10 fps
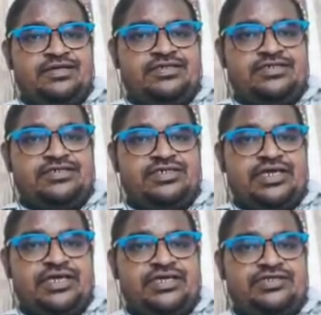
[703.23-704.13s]

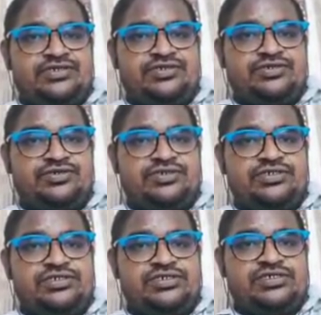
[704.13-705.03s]
Psi 2
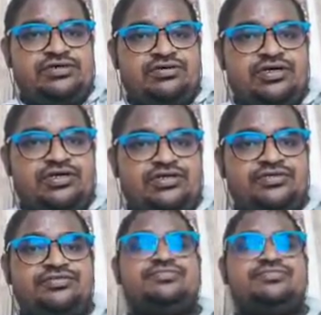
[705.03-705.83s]
is equal to,